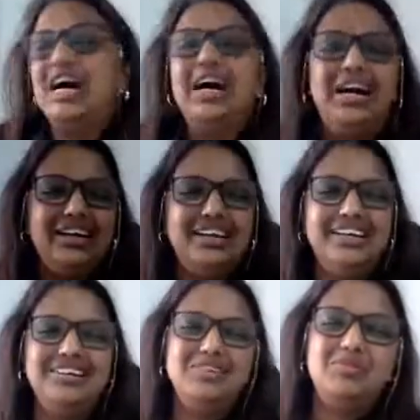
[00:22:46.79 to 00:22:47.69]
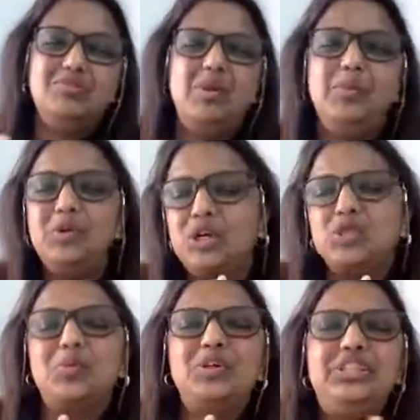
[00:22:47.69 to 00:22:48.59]
uh, People who are
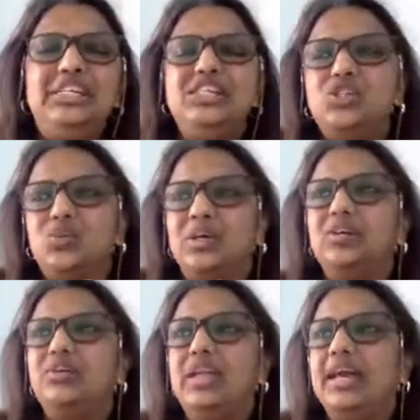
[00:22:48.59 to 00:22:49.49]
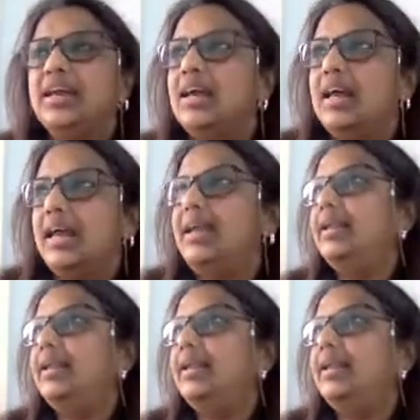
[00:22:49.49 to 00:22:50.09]
spontaneous will go like, hey,